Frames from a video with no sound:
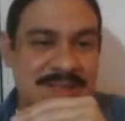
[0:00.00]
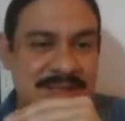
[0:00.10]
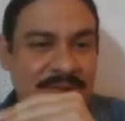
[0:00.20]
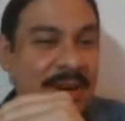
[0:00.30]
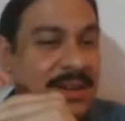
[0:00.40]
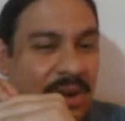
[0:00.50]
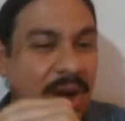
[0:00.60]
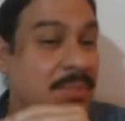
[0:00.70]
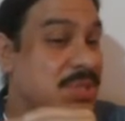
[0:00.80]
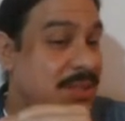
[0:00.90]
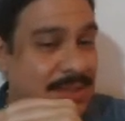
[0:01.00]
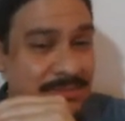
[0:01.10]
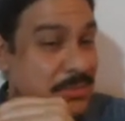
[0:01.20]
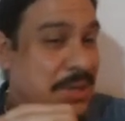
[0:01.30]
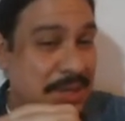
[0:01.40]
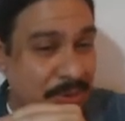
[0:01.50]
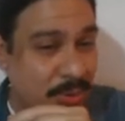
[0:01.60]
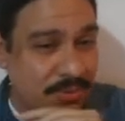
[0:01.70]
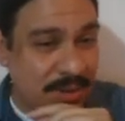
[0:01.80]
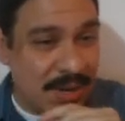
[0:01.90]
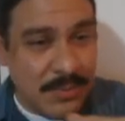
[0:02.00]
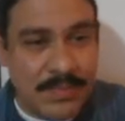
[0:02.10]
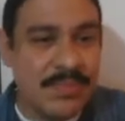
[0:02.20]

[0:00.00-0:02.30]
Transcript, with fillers: the direct object. You can ignore it for now.